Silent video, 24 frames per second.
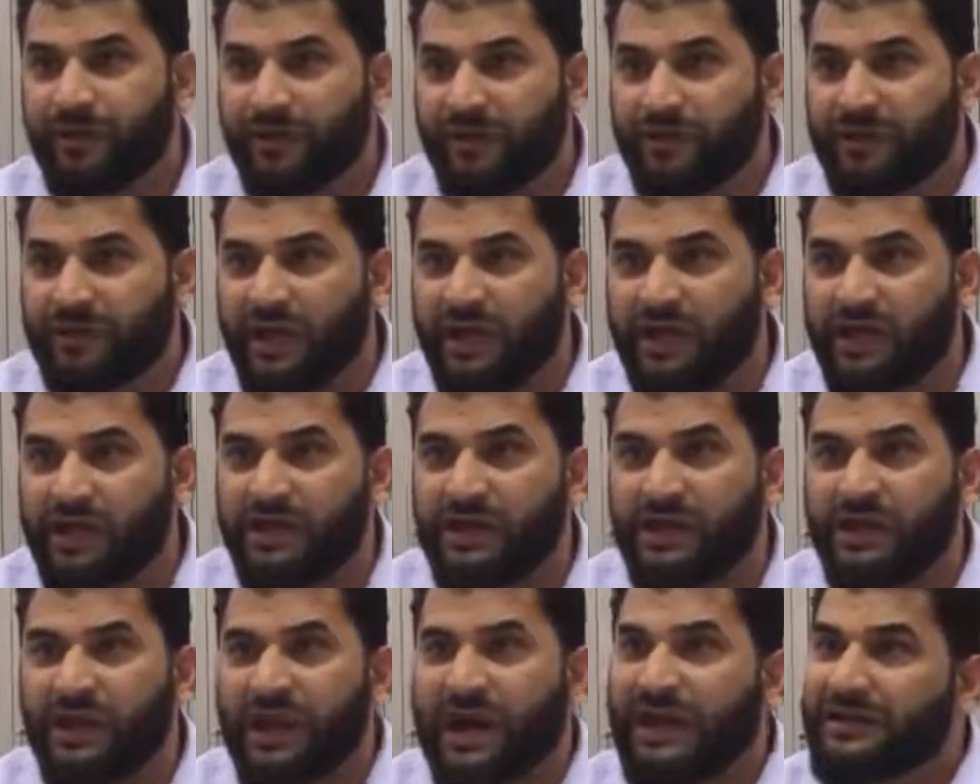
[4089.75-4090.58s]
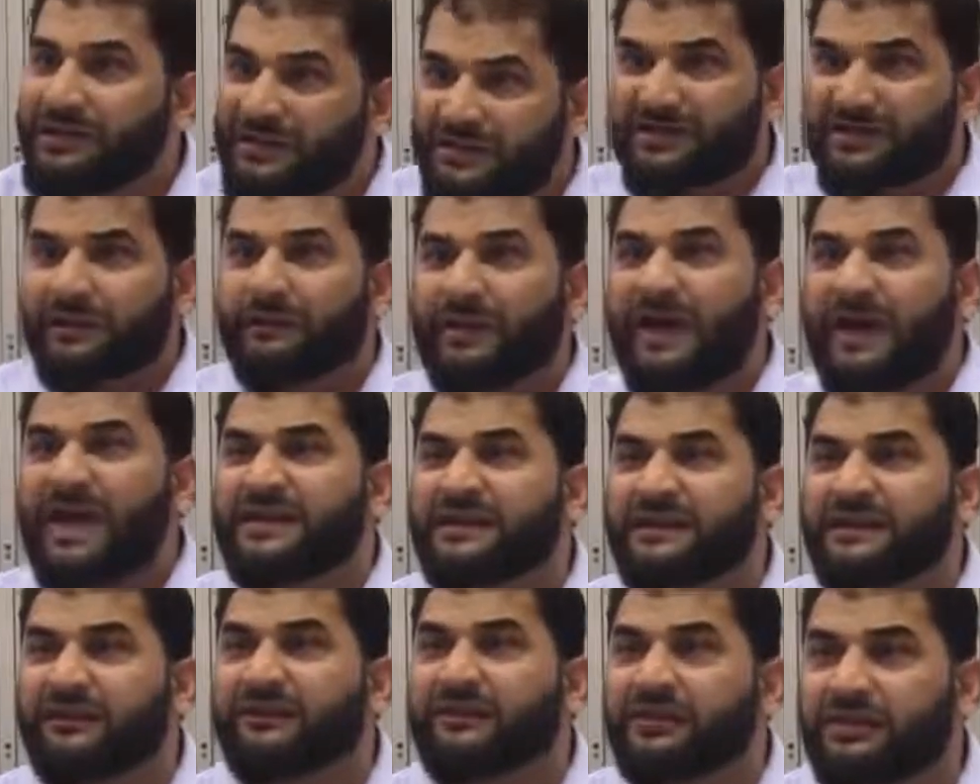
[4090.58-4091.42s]
Okay? And this
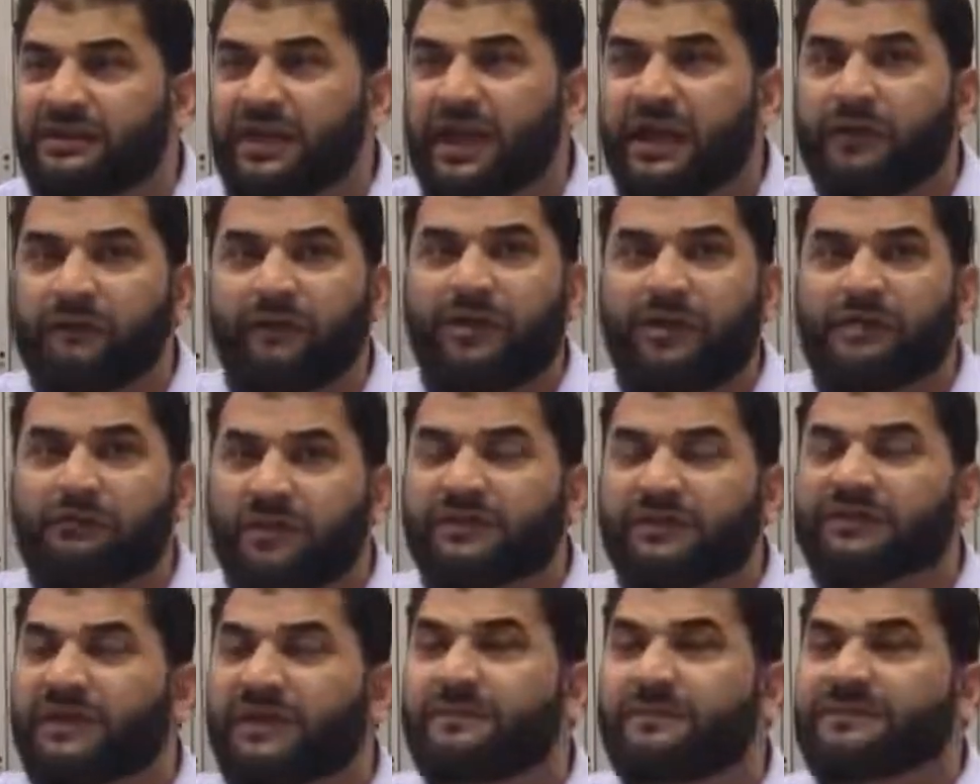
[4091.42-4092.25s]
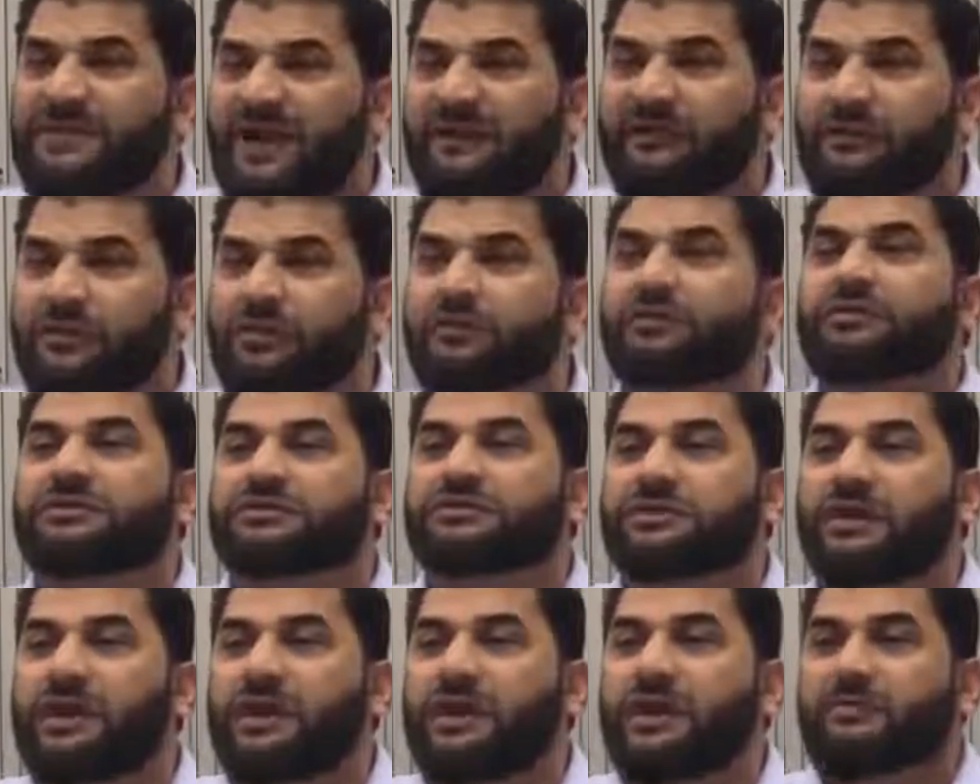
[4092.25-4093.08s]
applies even today. We Muslims have rules,
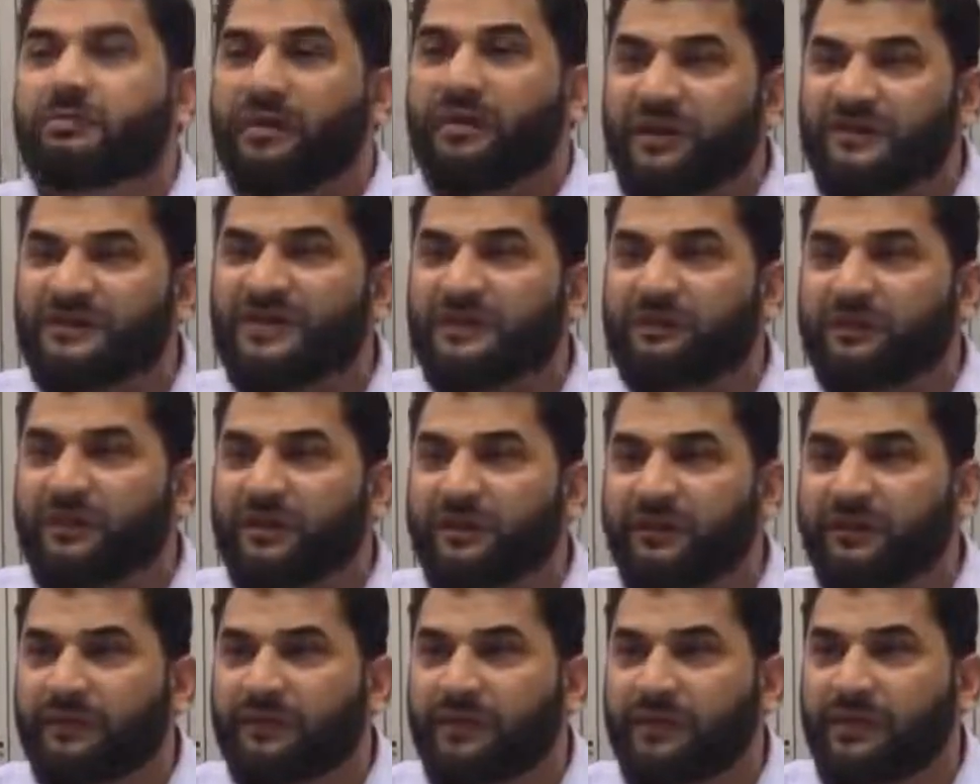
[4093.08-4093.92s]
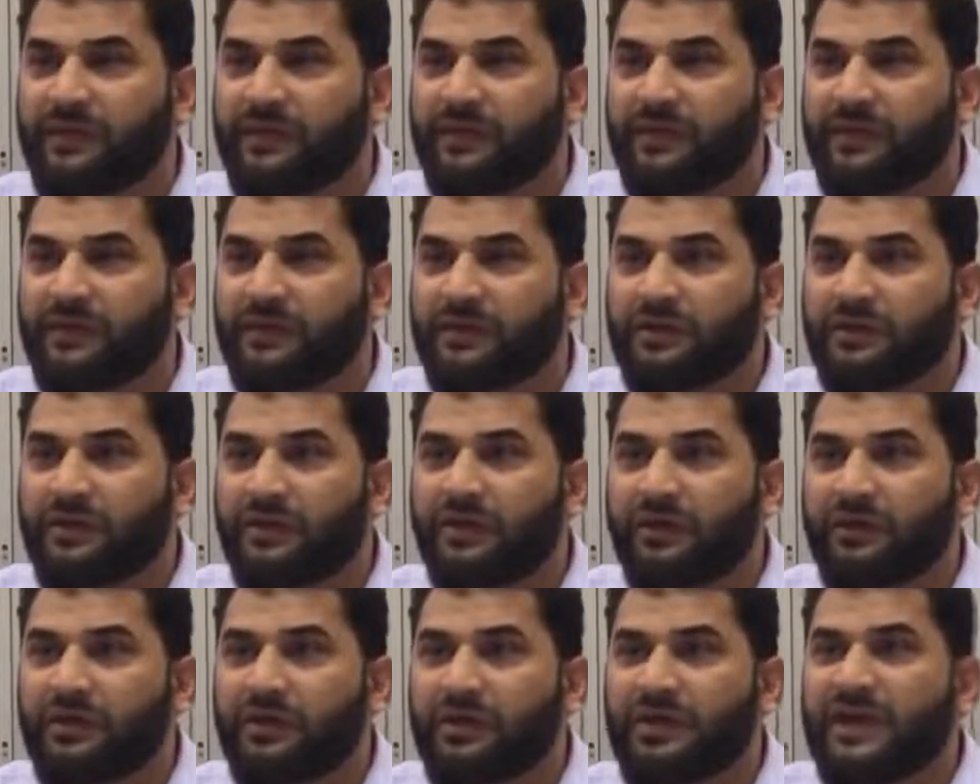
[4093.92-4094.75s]
principles. You
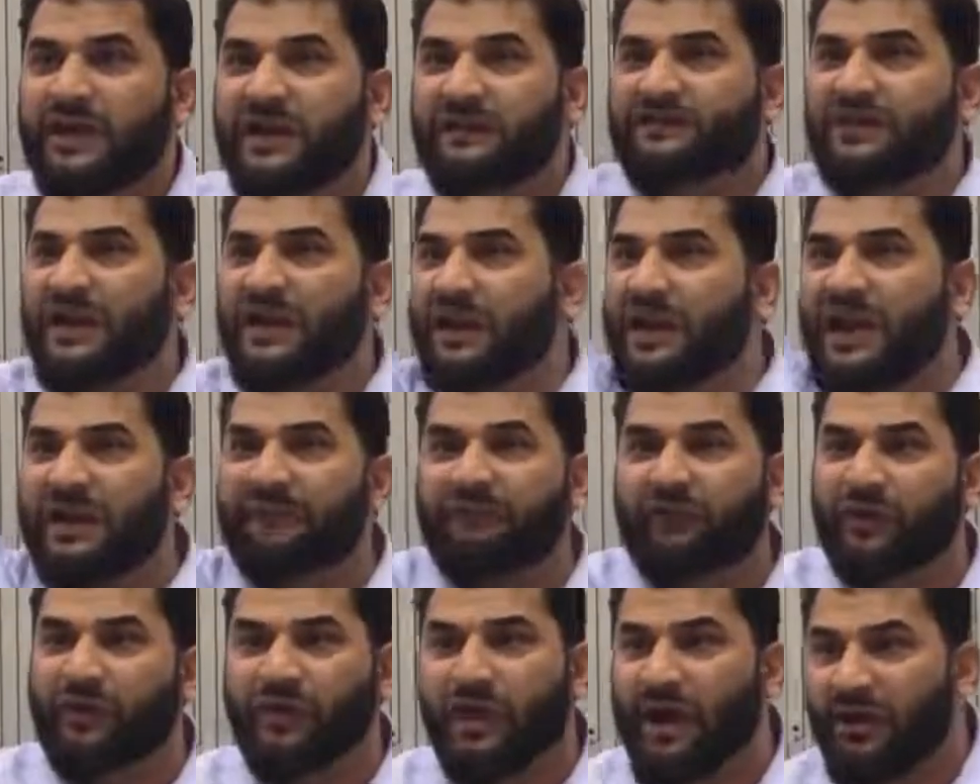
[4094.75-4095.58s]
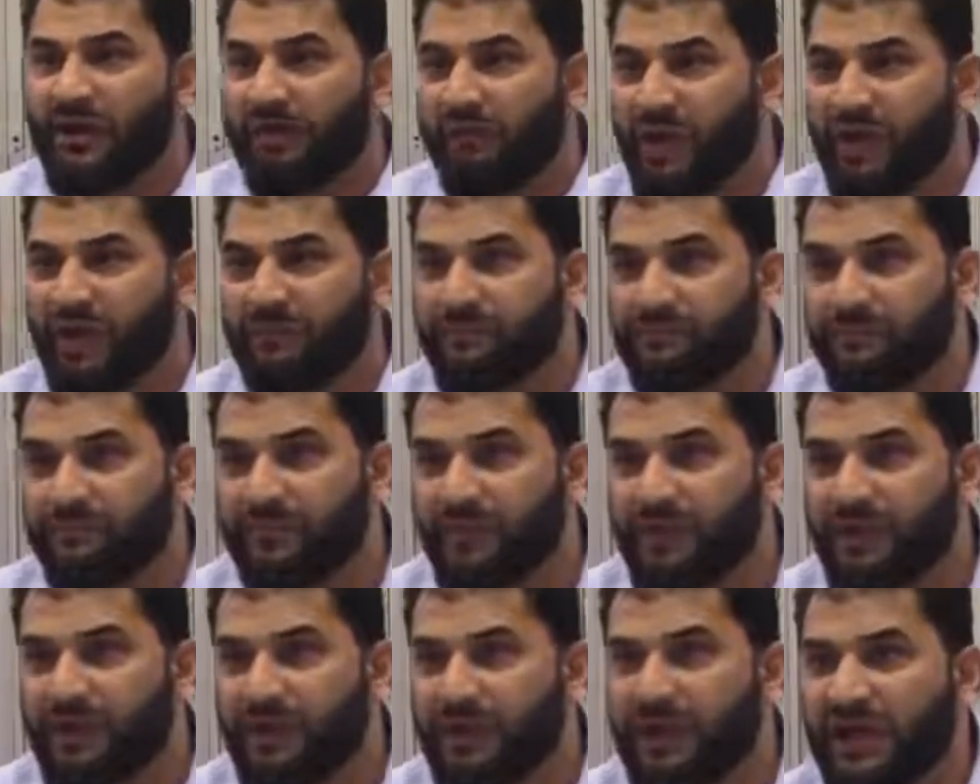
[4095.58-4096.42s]
know, if they rape, we can't rape.
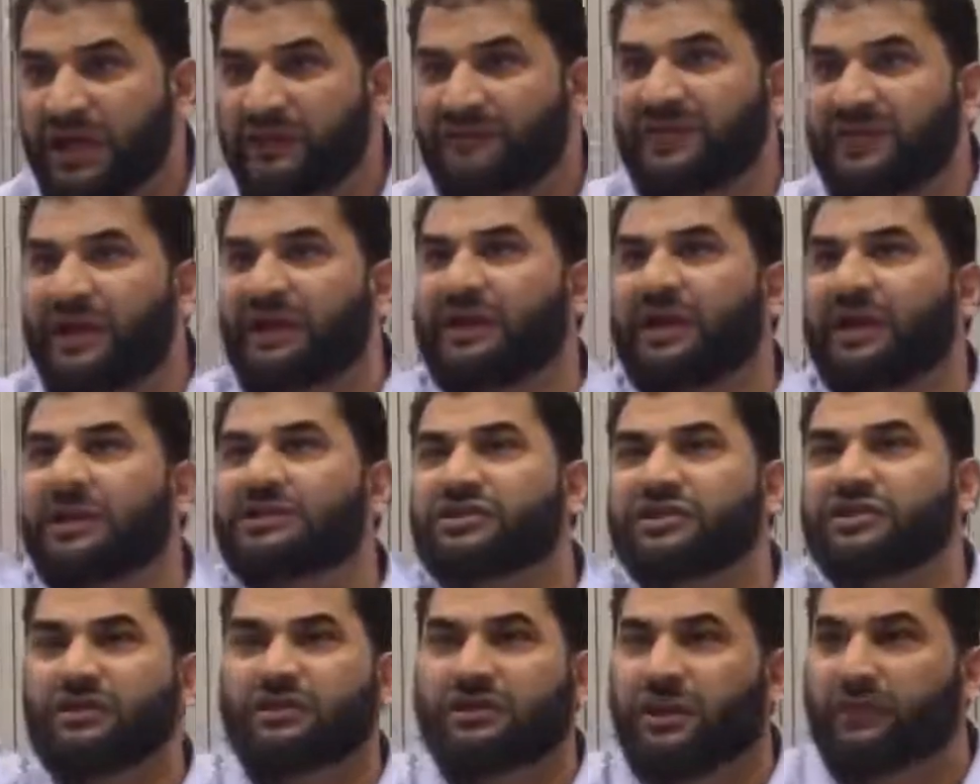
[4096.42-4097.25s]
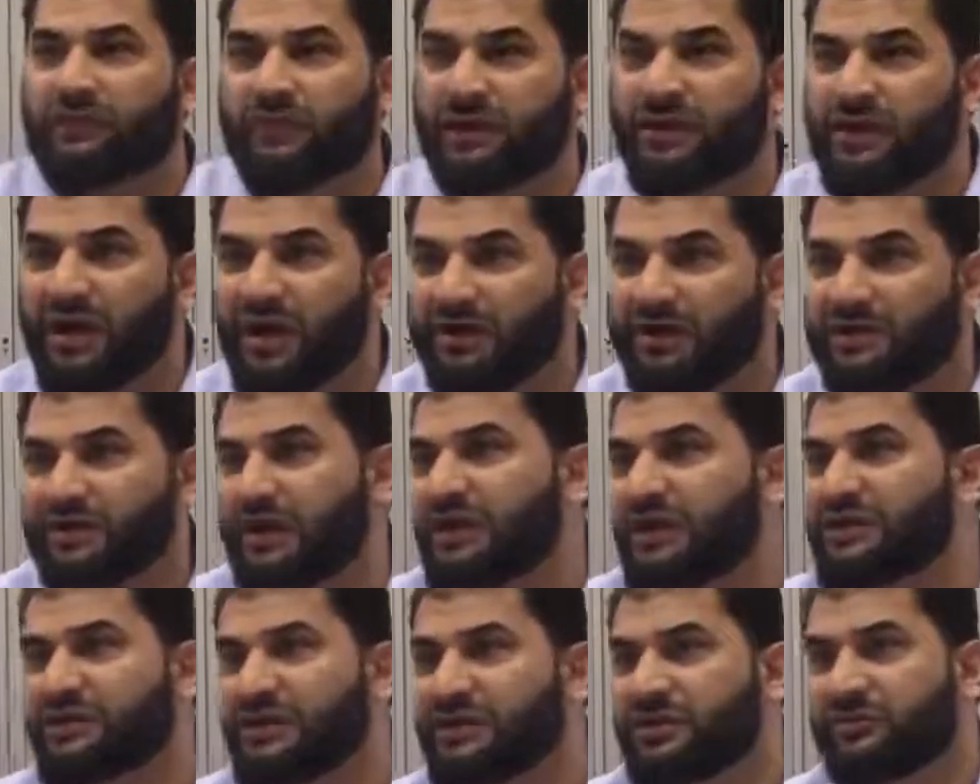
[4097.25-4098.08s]
If they kill children, we can't
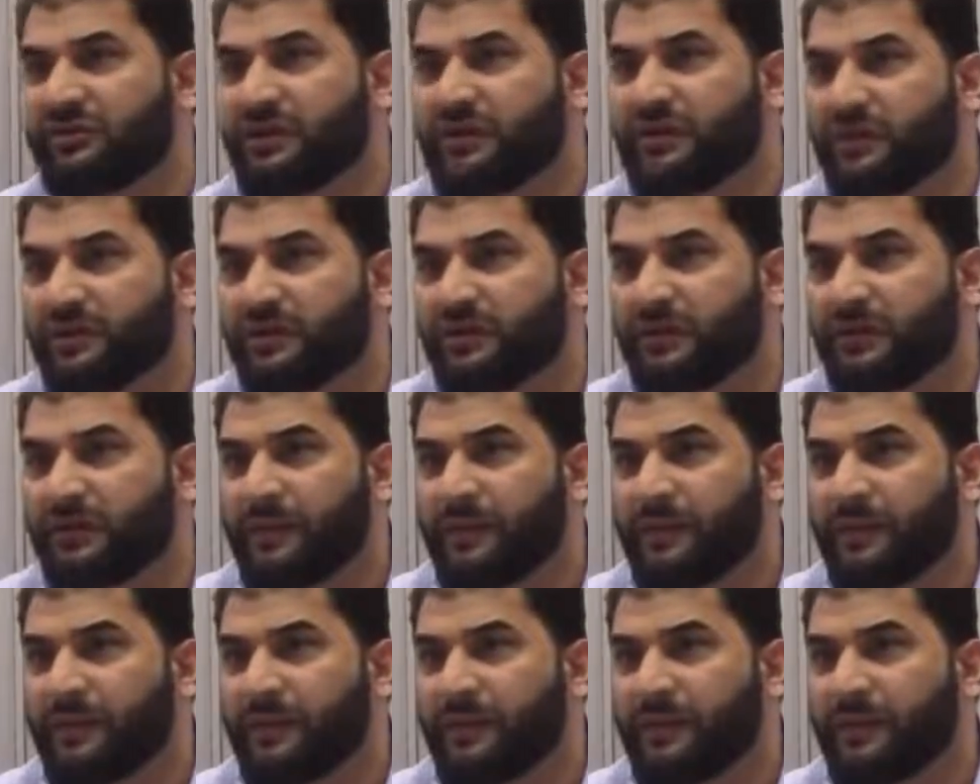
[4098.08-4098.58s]
kill children.